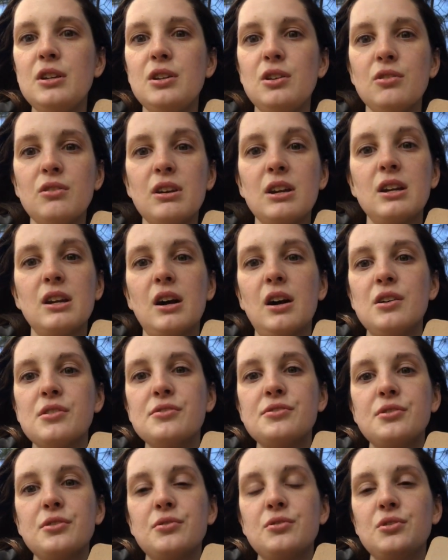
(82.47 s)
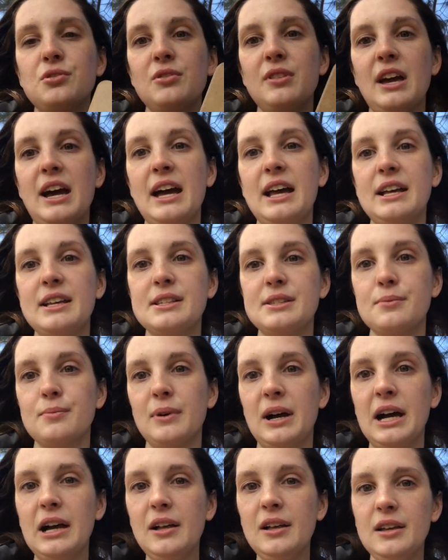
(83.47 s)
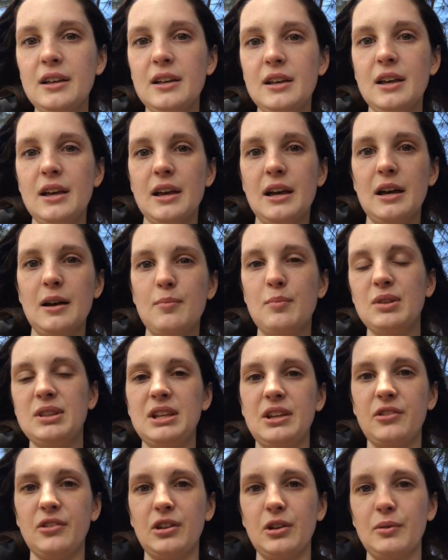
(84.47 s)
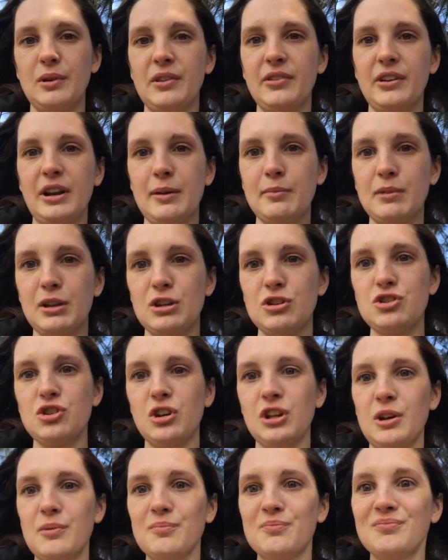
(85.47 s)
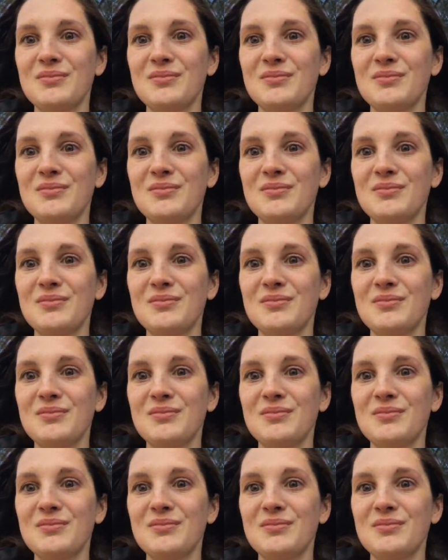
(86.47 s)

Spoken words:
you can also do that as well. But these are the ones that I'm going to show you.